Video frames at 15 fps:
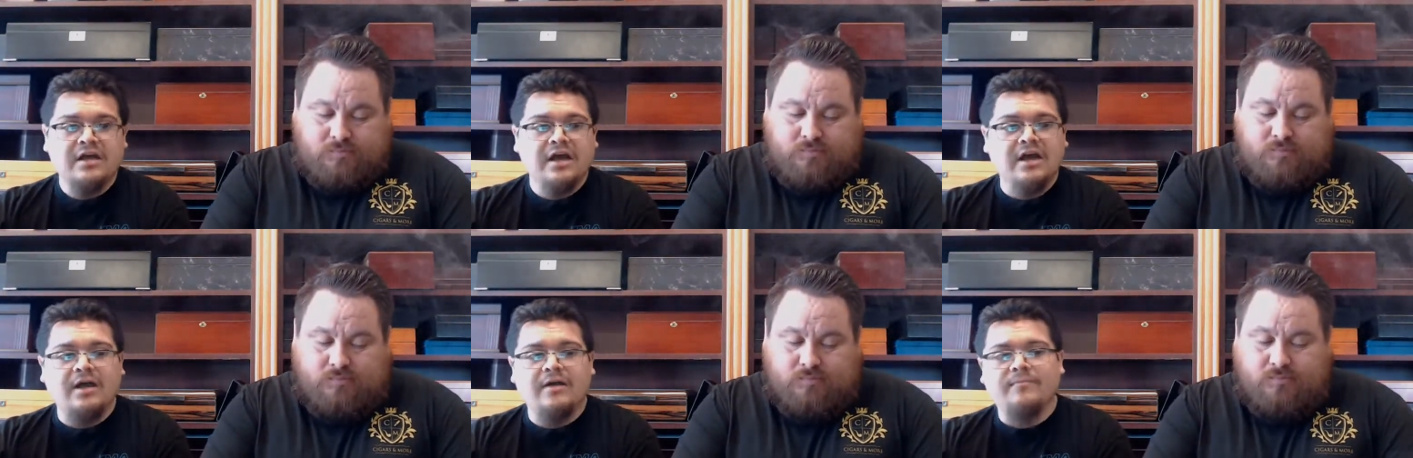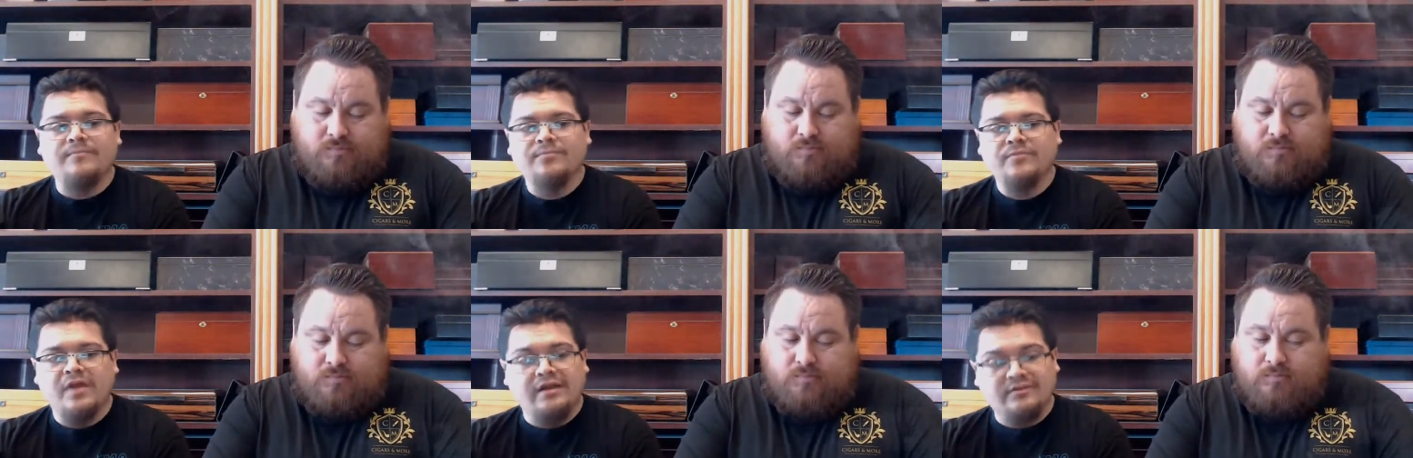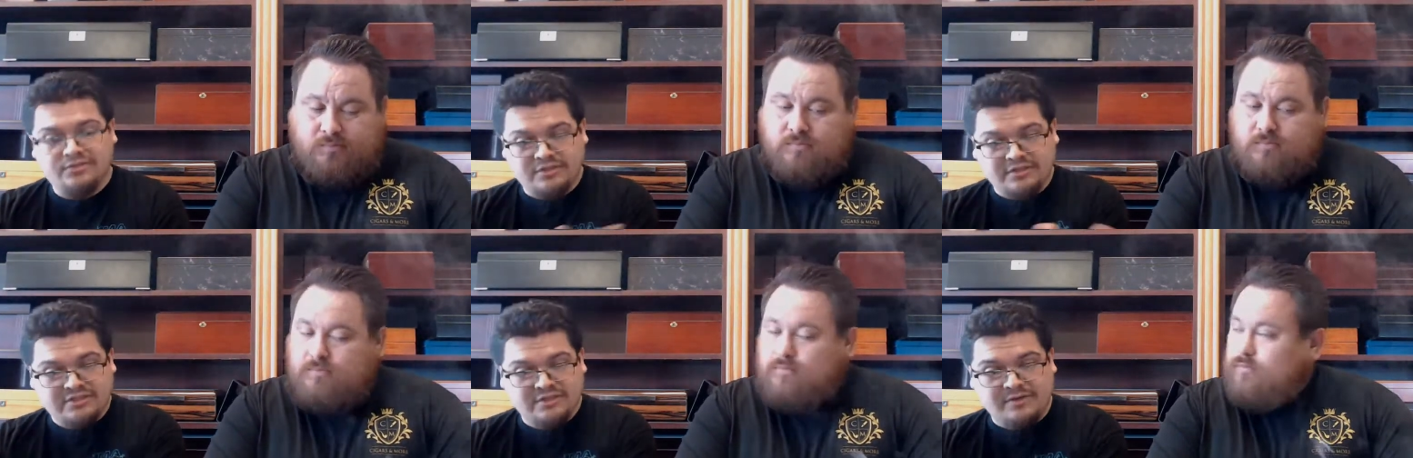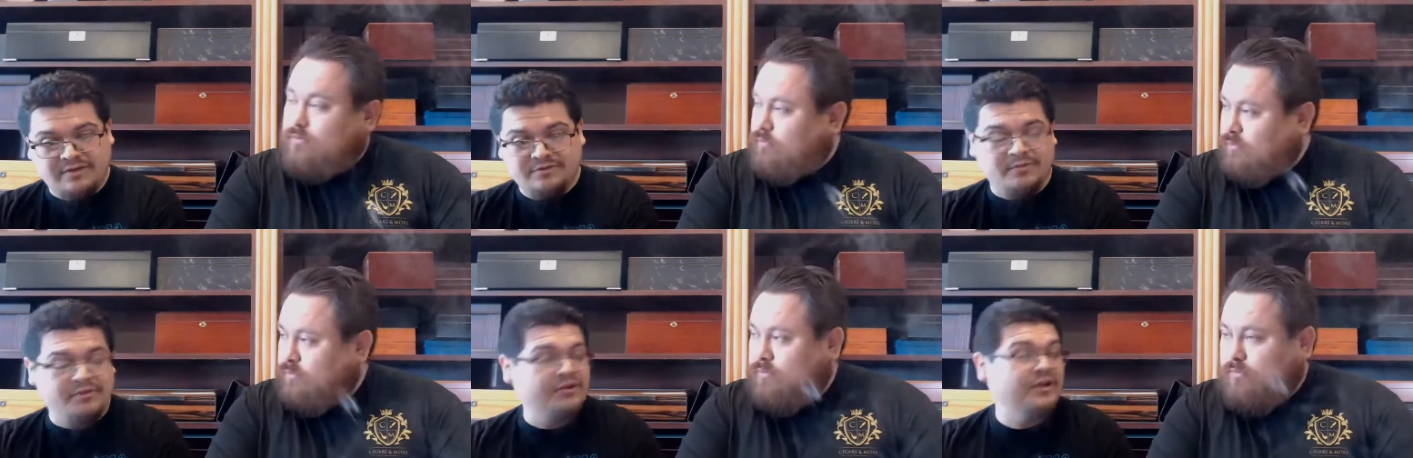Speaker 1: Um, as you can see, we have
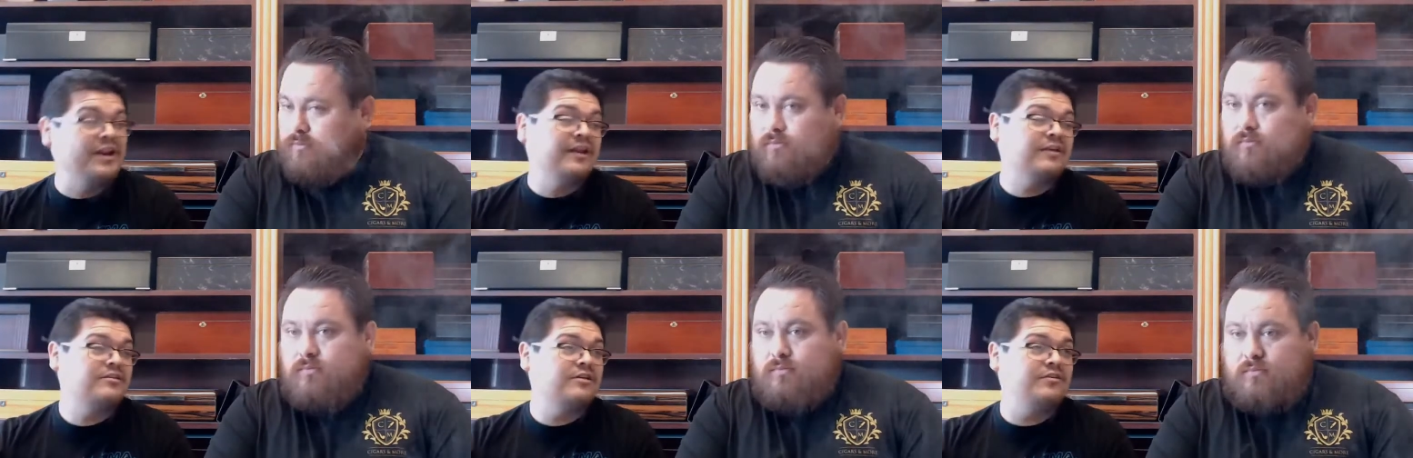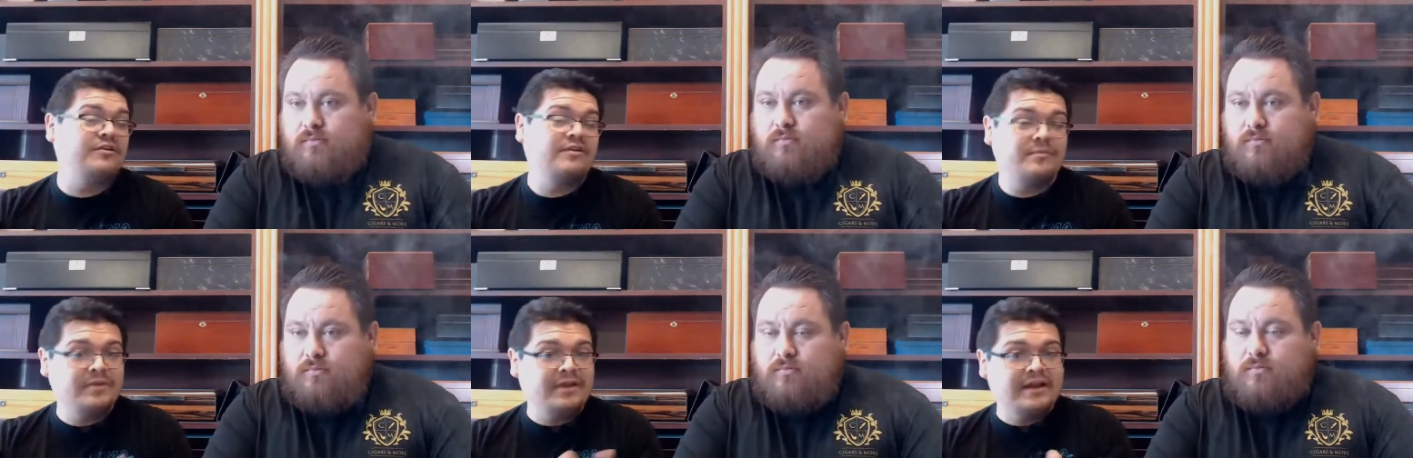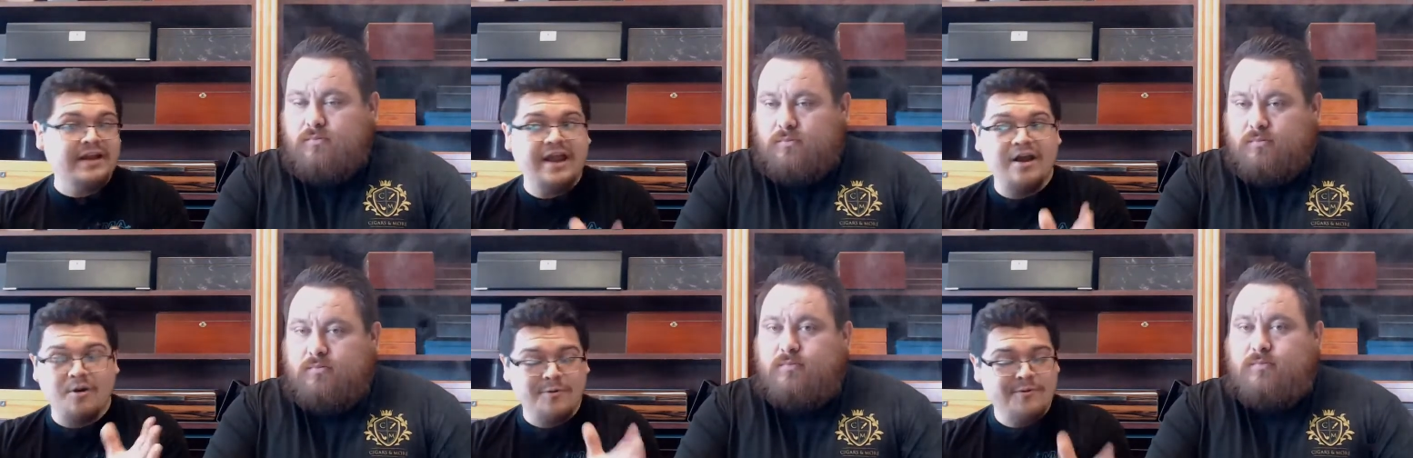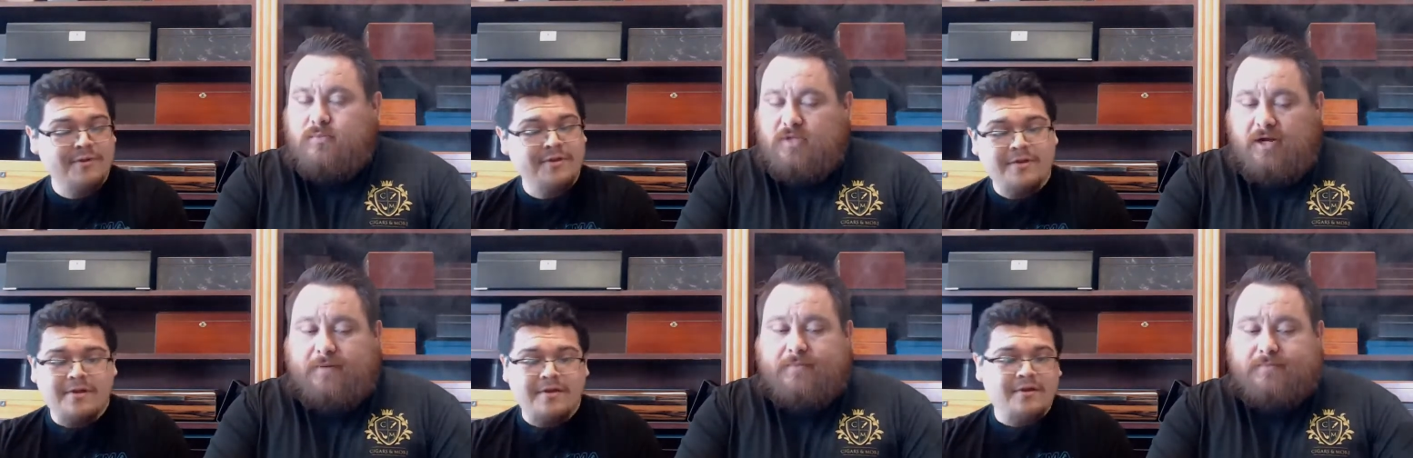some other Connecticuts on there that beat it out.
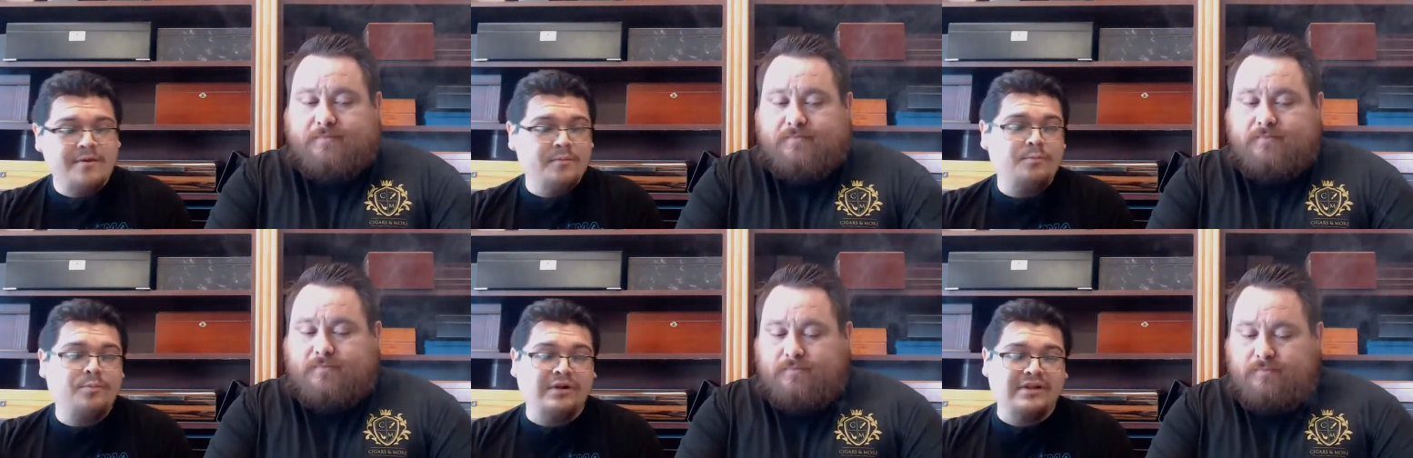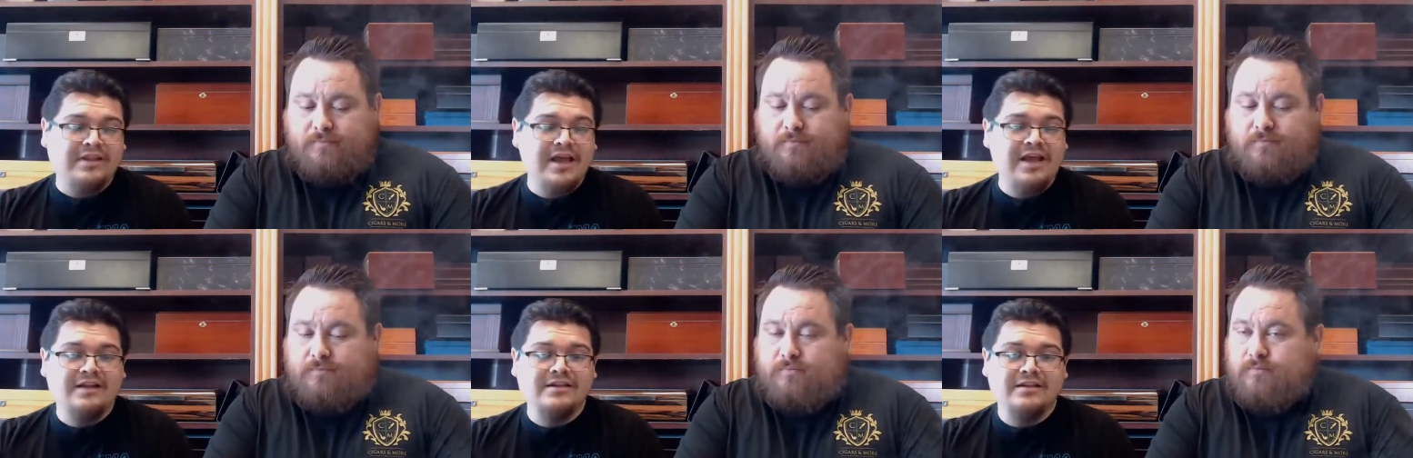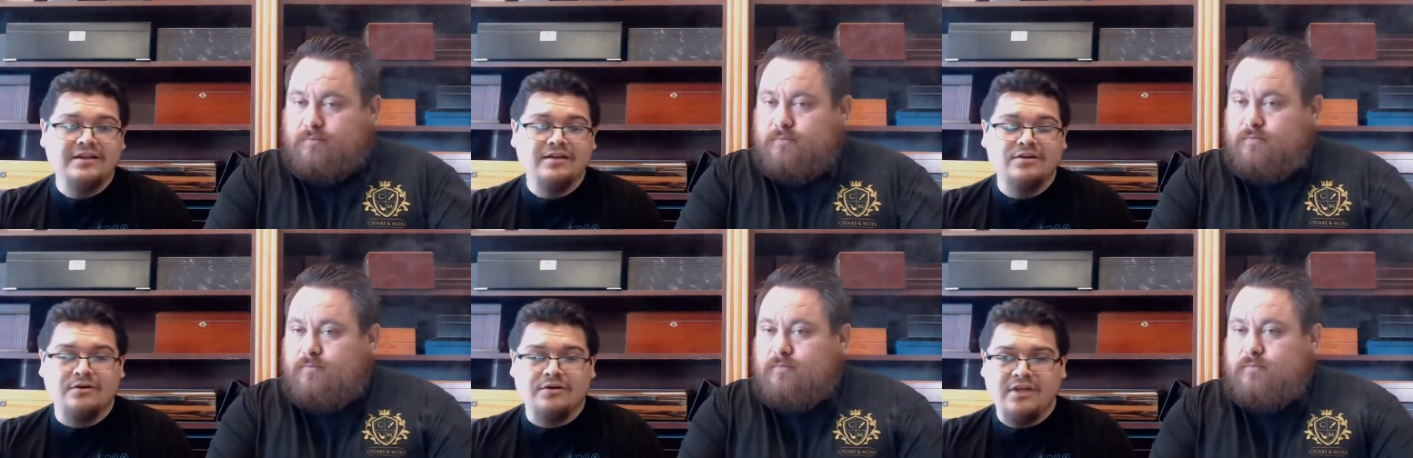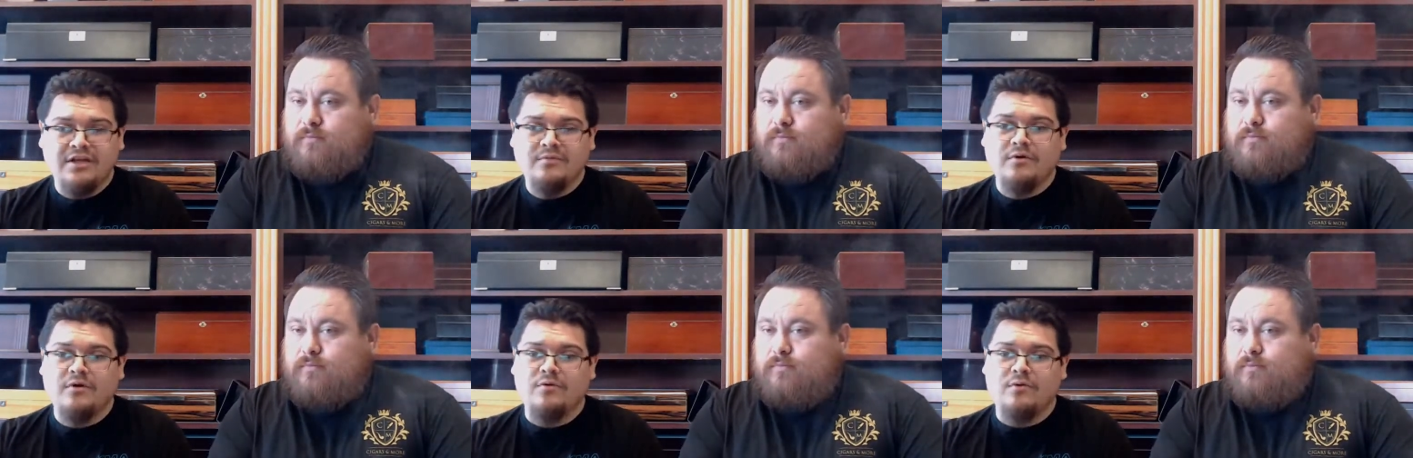Yeah, but that
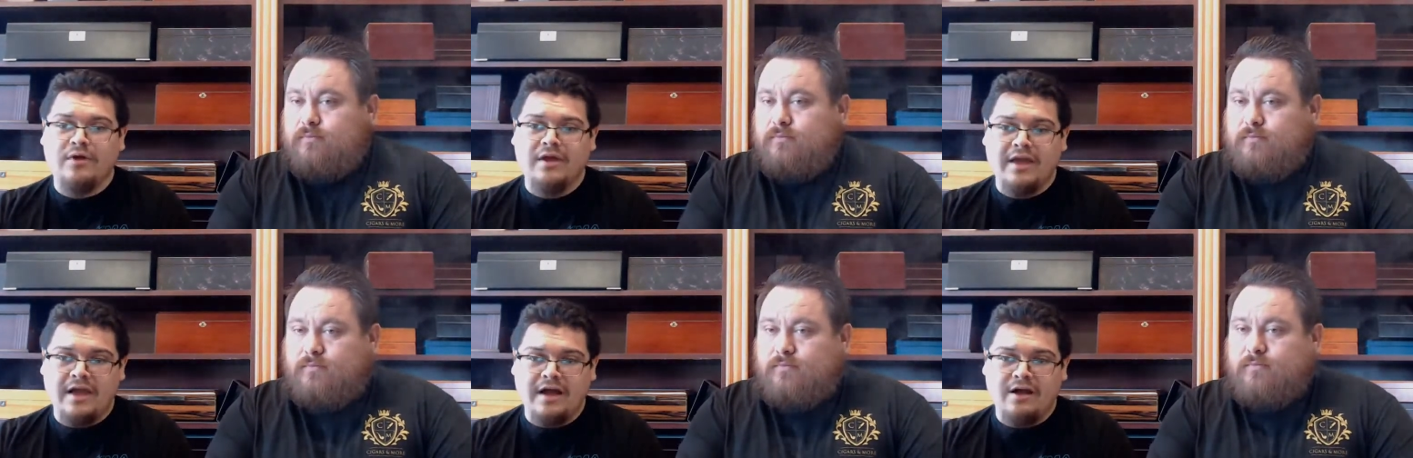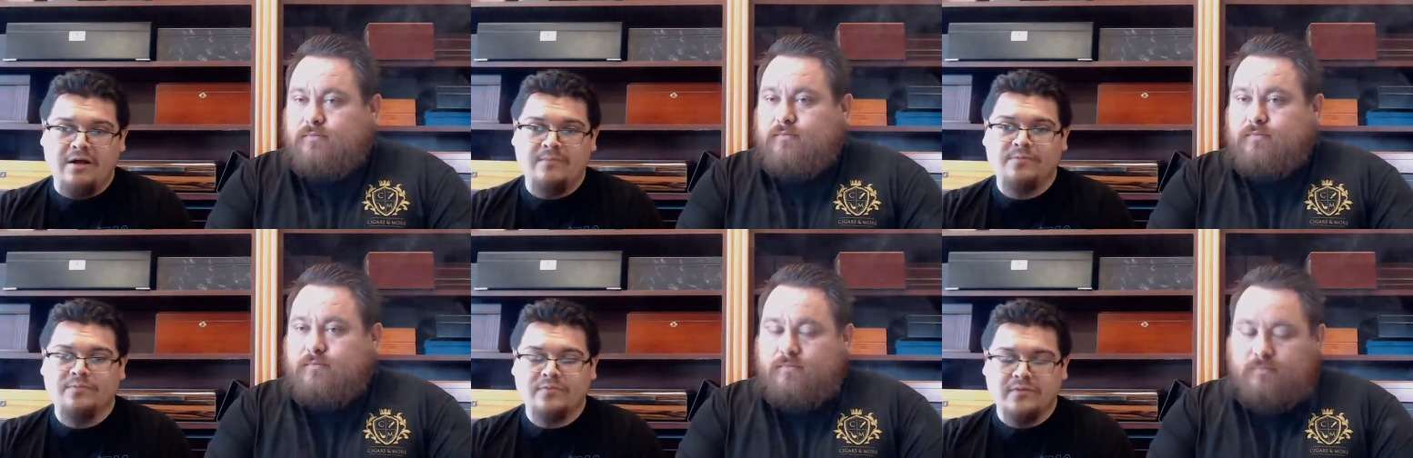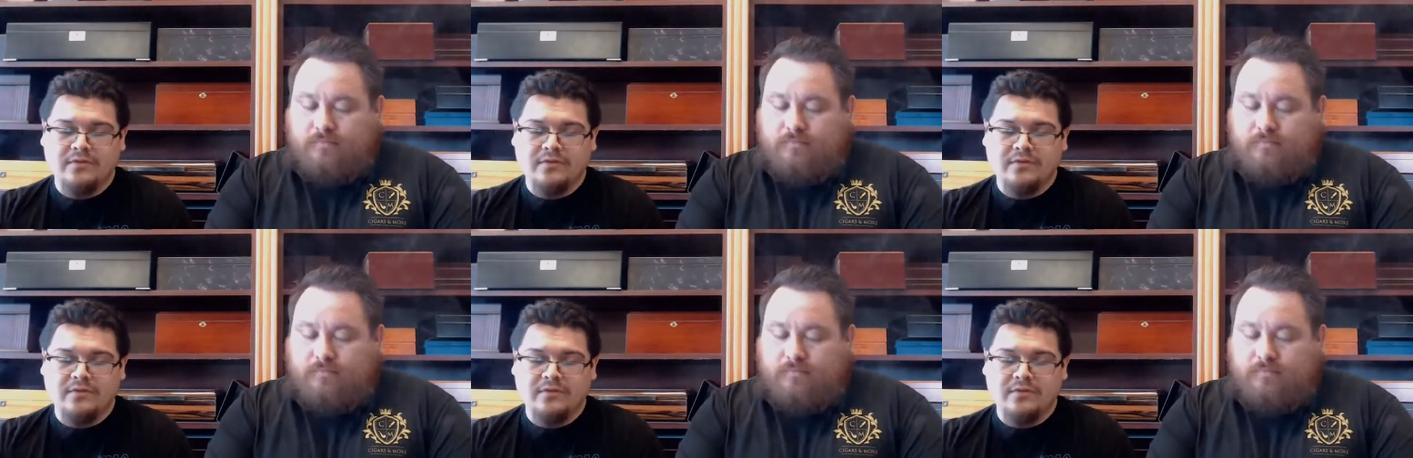Cohiba Royale